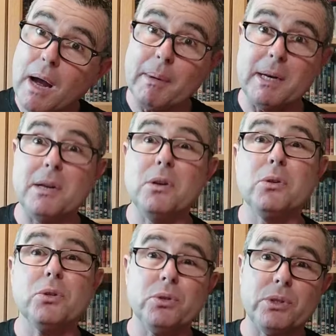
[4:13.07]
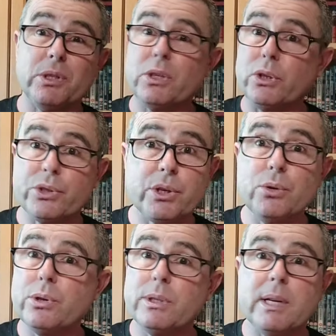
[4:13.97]
I mean, it looks good because it's got
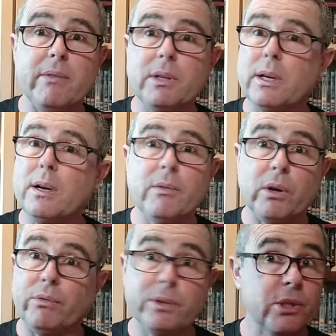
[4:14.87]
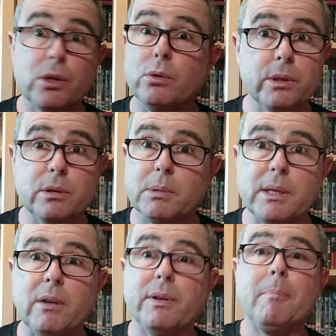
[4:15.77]
scooters and everything, and I've got 3 scooters
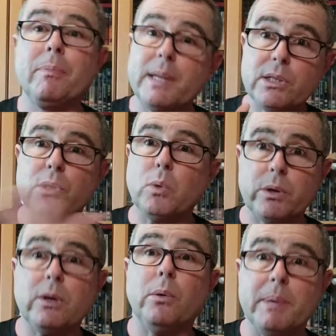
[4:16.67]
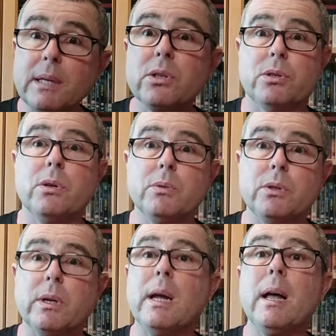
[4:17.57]
myself. This is what got me into
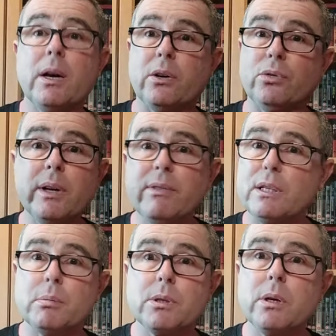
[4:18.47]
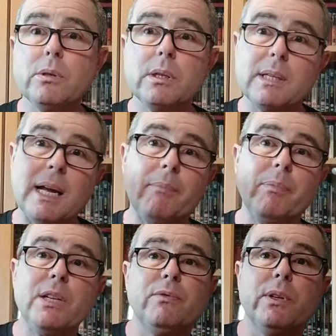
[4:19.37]
scooters. I've got 3 Vespa scooters,
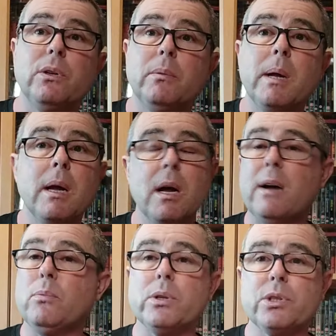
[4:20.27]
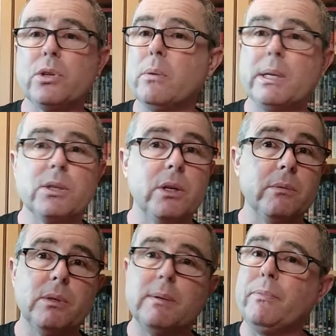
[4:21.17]
and this film I've watched so many
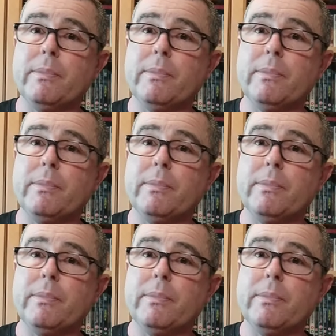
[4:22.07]
times.